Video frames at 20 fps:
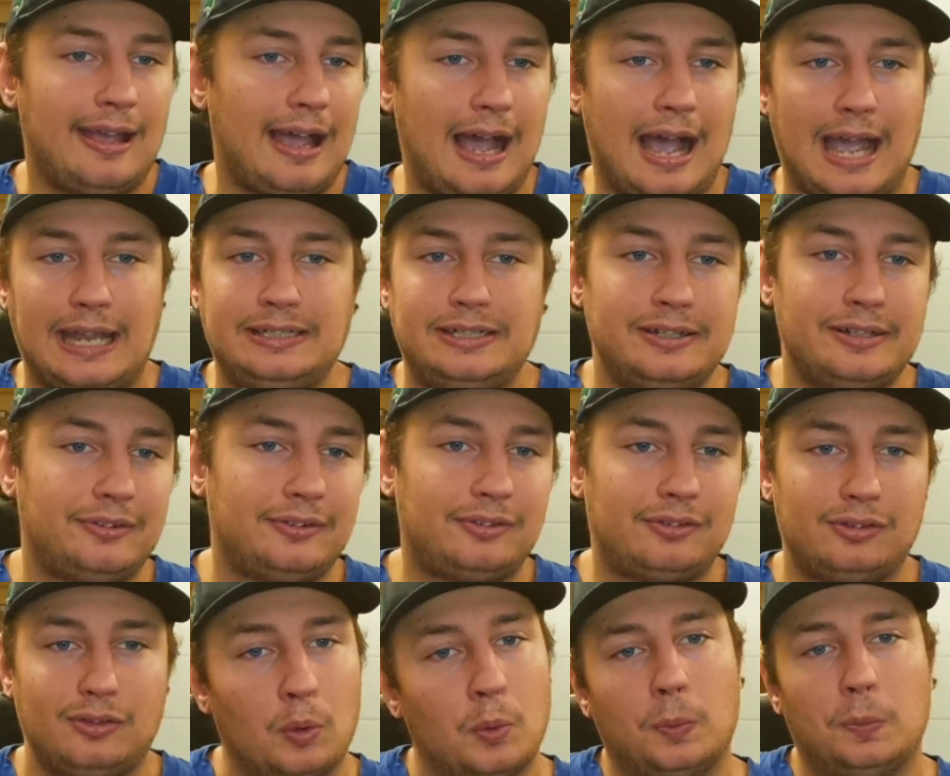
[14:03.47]
I
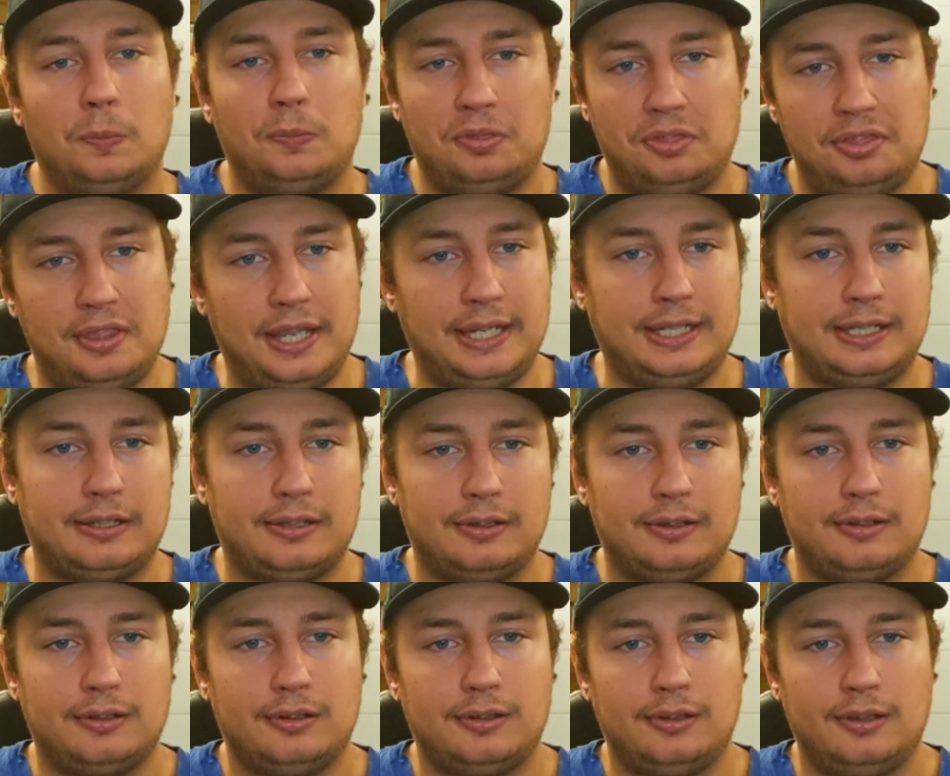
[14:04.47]
just don't think
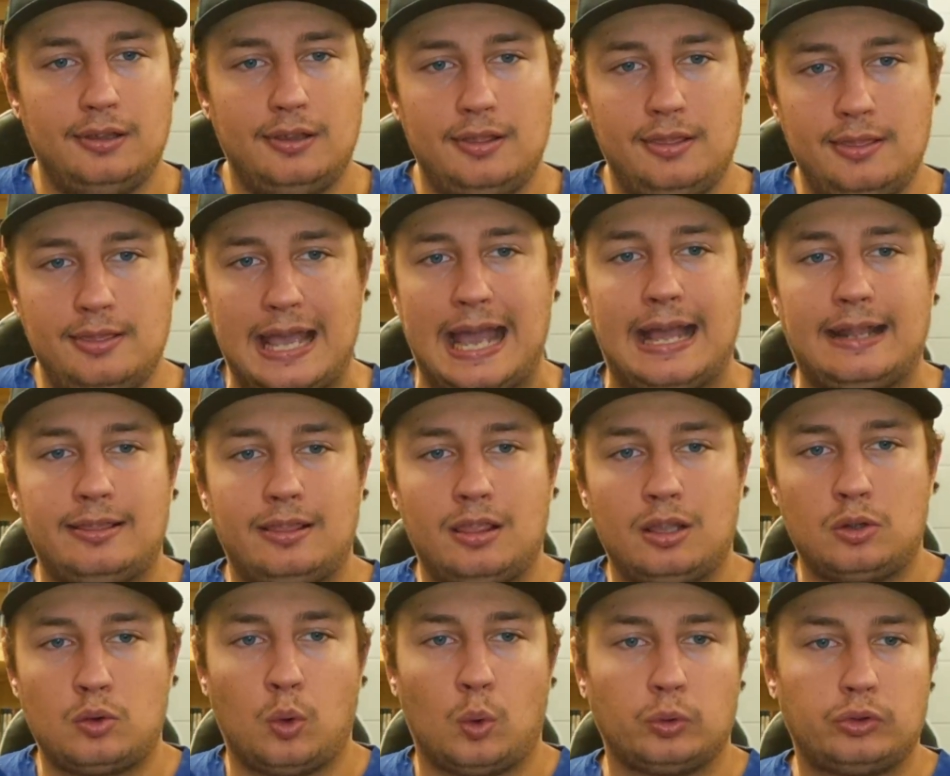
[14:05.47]
that the
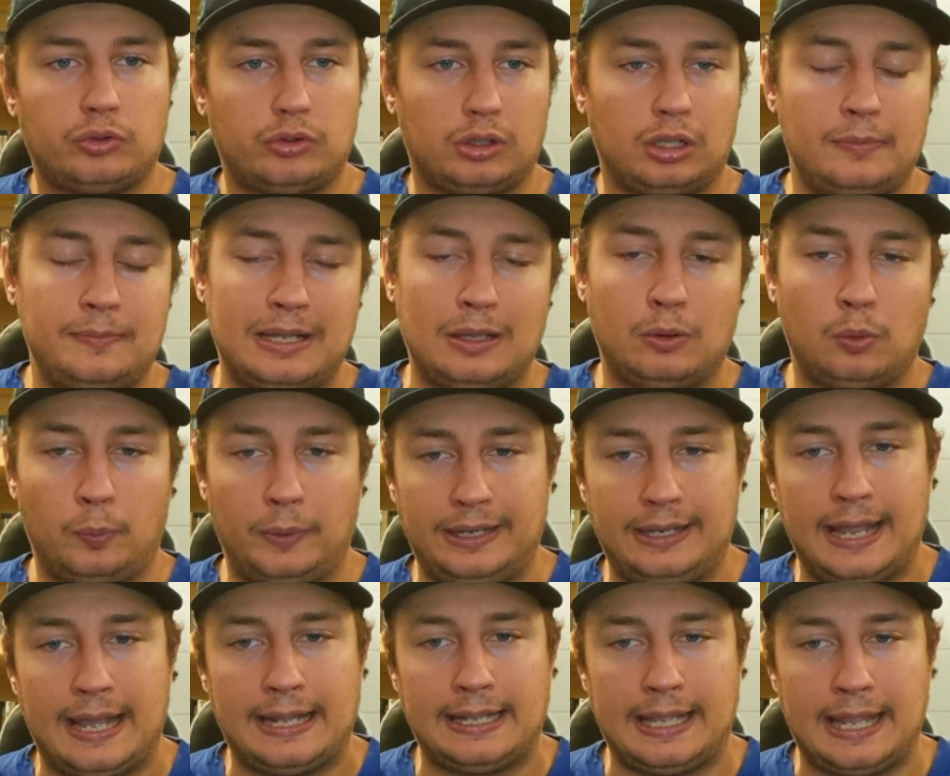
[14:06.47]
Colts are going to be able to win
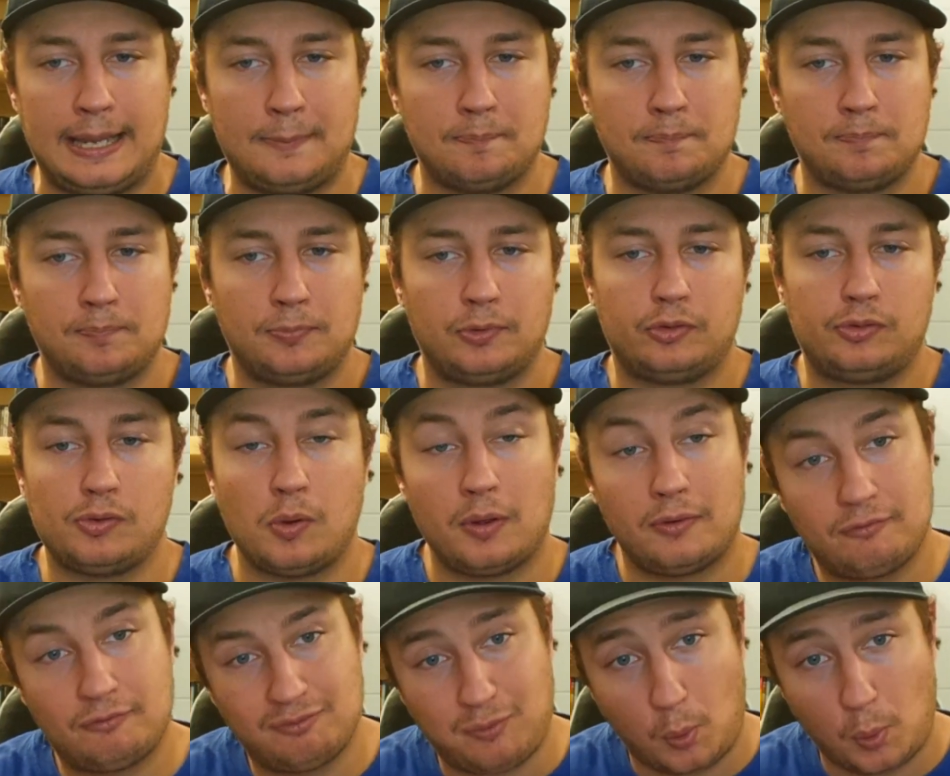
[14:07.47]
that game. So
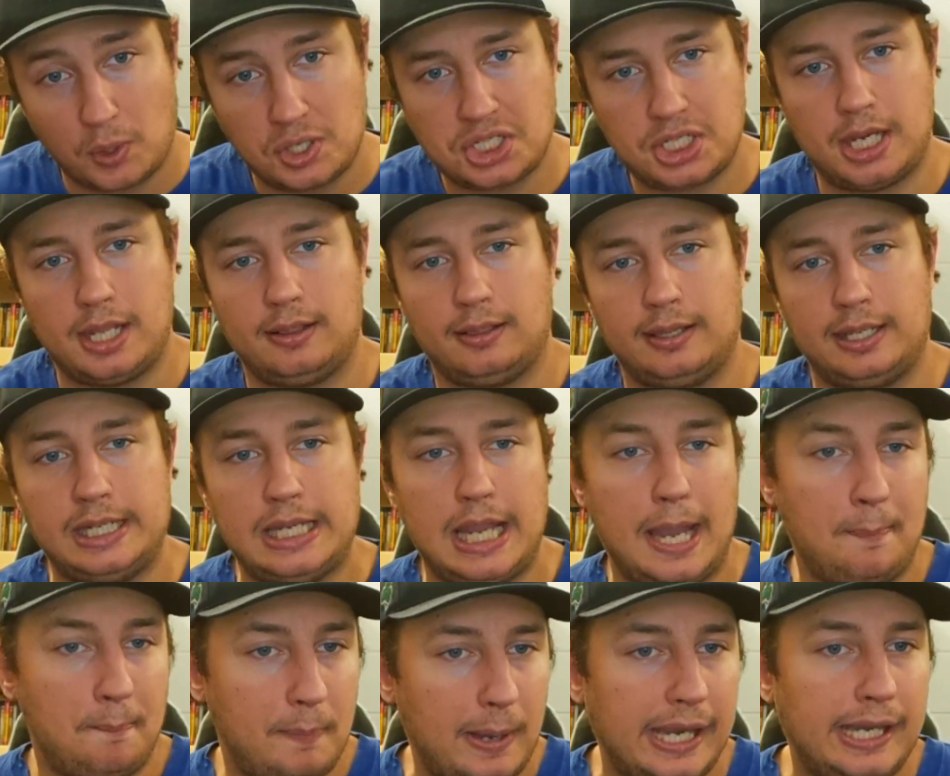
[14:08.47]
unfortunately,
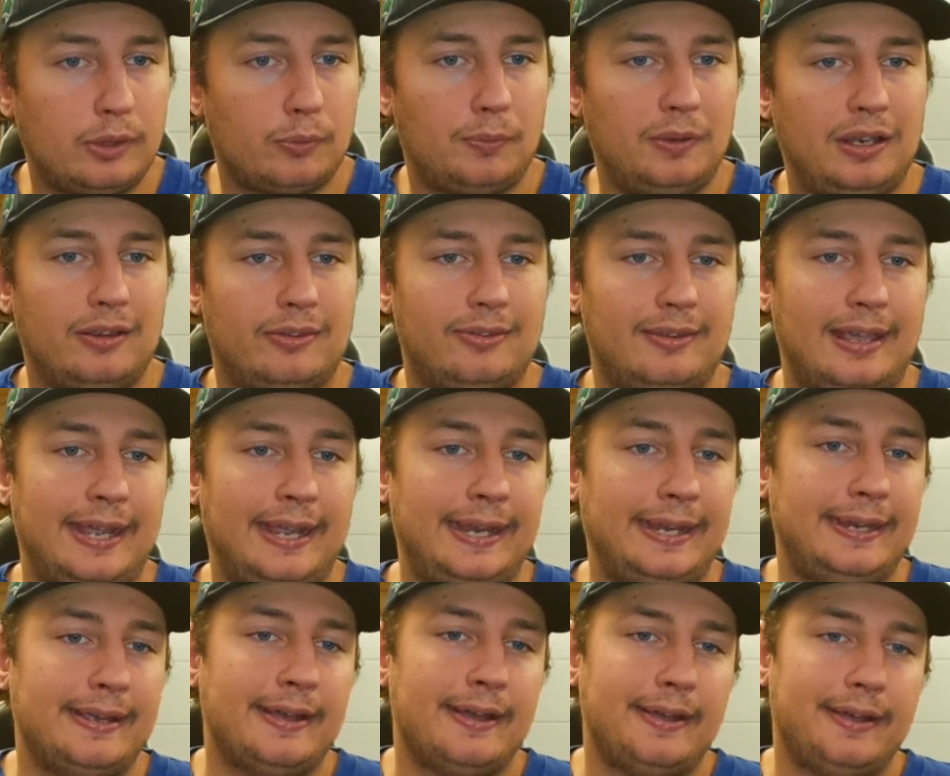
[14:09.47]
it pains me to
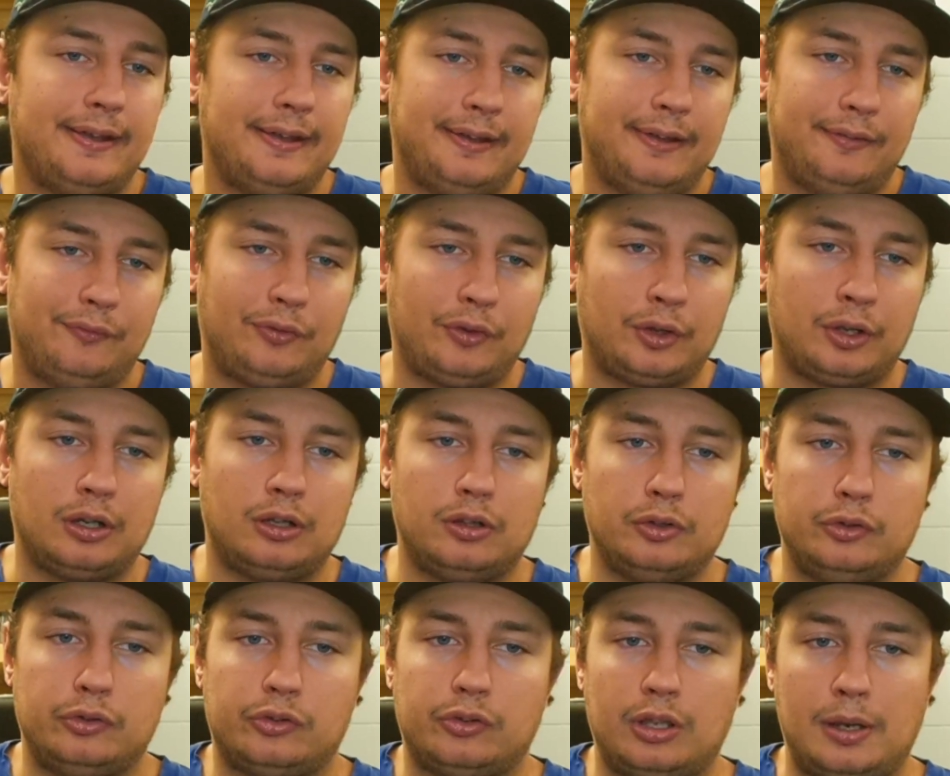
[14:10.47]
say they're going to
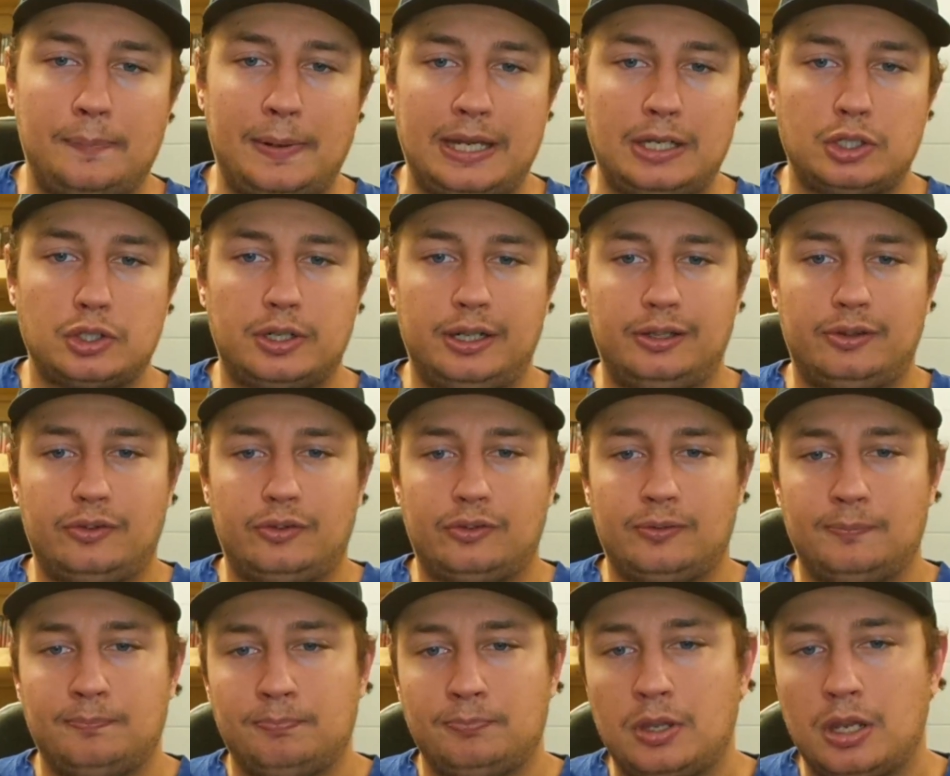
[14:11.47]
lose to the Patriots.
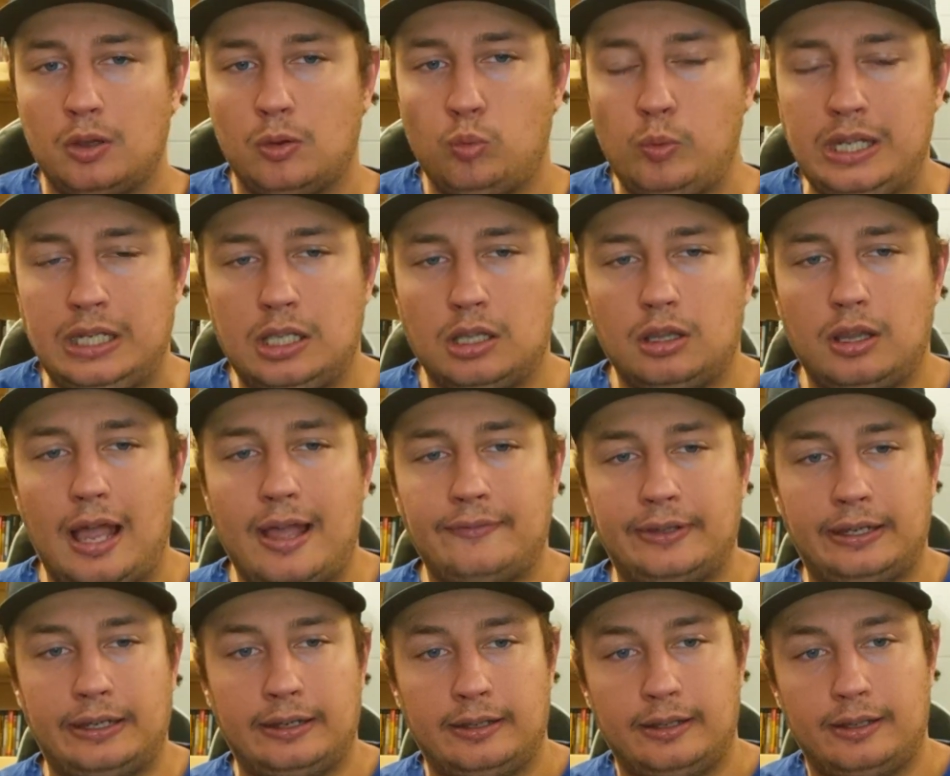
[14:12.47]
Week
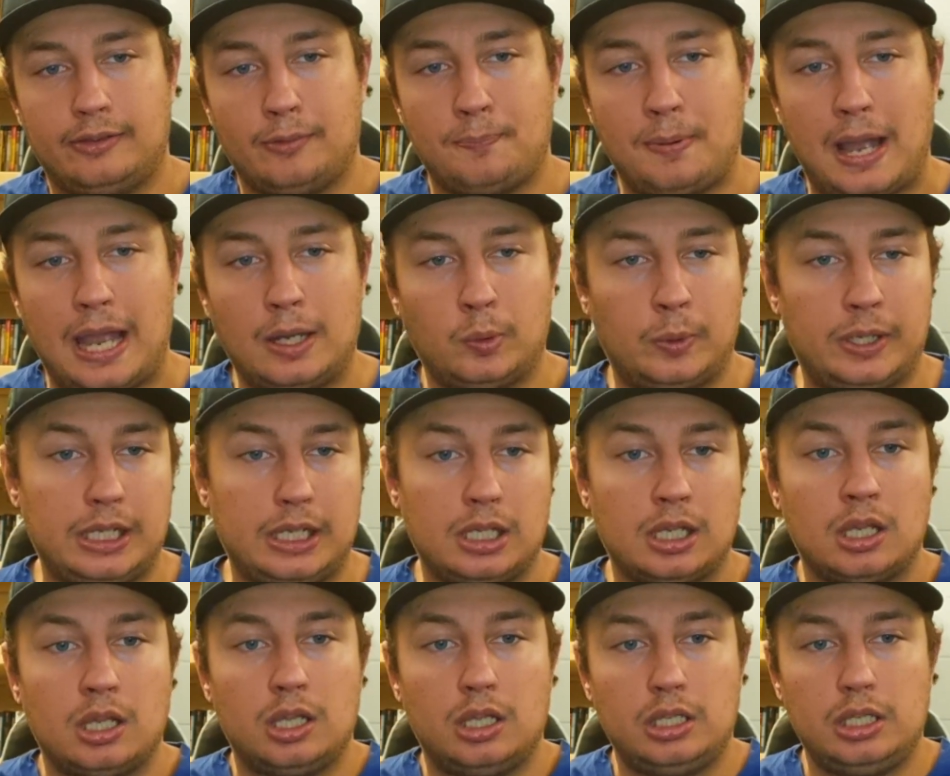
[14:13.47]
11, it's a bye week.
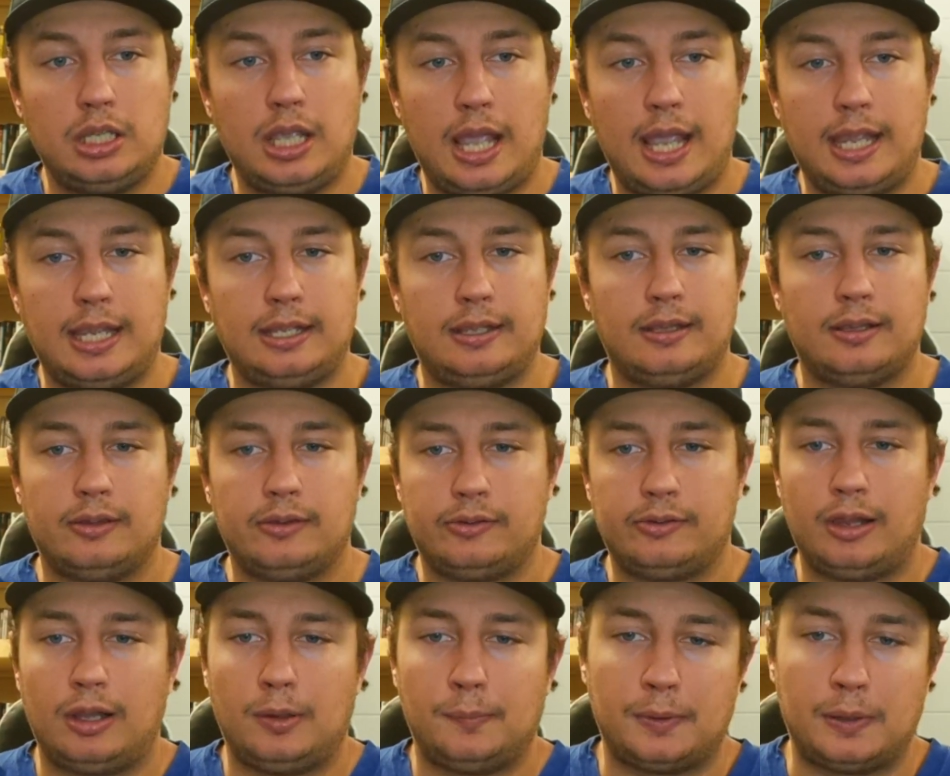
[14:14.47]
Yay,
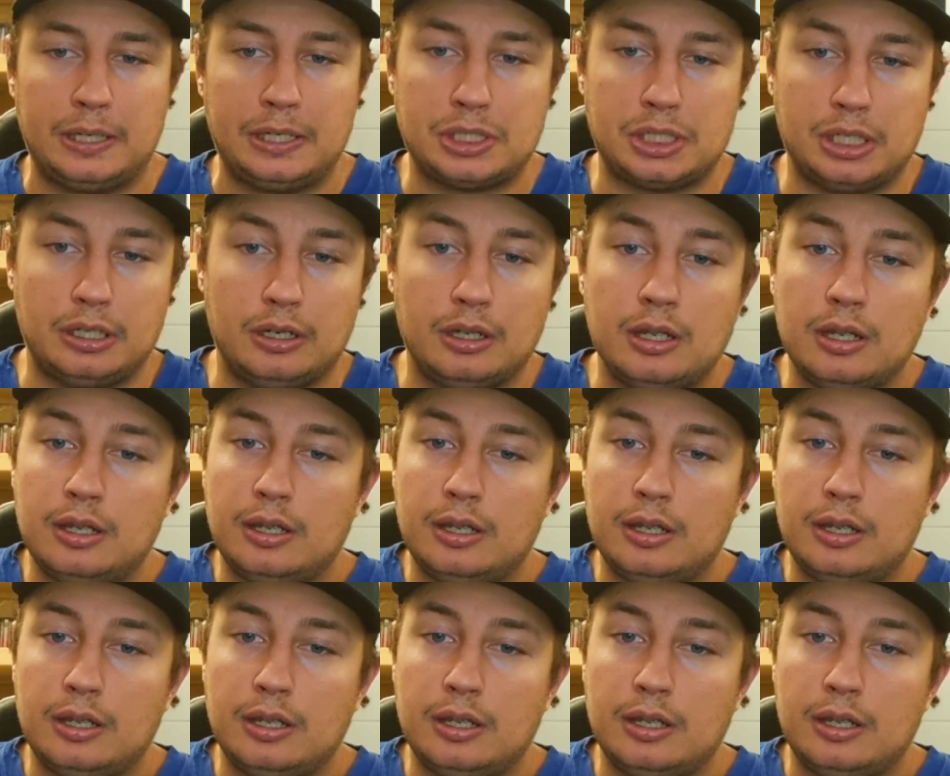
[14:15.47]
celebration.